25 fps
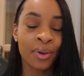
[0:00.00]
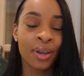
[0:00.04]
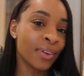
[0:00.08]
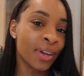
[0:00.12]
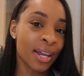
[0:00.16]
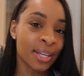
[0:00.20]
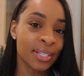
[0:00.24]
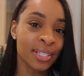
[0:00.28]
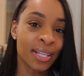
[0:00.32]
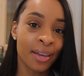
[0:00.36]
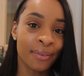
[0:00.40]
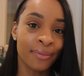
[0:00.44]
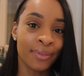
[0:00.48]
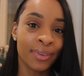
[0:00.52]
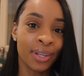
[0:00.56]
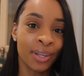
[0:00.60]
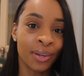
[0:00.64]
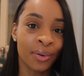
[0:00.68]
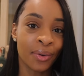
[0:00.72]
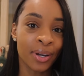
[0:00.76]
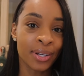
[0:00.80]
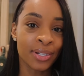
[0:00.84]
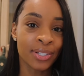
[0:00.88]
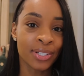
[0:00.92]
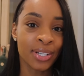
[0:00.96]
If you guys have any
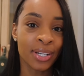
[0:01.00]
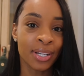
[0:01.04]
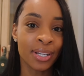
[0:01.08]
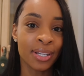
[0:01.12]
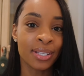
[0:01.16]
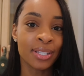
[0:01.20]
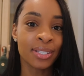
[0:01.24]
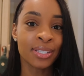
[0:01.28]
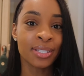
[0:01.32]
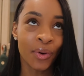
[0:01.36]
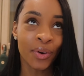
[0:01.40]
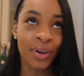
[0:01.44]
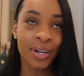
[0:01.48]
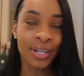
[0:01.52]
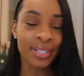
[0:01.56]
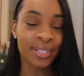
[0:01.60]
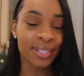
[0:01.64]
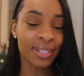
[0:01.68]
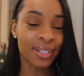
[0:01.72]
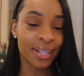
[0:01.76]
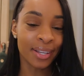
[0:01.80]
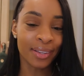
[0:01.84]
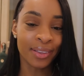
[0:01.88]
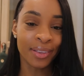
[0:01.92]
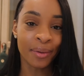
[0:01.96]
questions, of
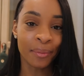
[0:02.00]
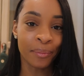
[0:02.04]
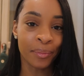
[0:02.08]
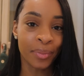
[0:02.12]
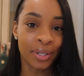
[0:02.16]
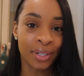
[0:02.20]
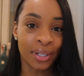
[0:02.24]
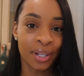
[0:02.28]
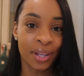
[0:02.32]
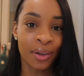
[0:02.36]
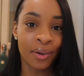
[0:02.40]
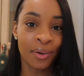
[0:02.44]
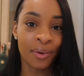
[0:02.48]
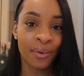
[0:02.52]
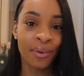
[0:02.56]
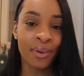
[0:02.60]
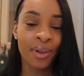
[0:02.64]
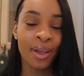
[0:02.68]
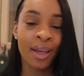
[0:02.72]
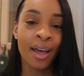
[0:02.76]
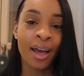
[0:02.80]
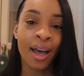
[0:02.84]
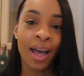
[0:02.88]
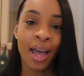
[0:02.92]
course leave them below.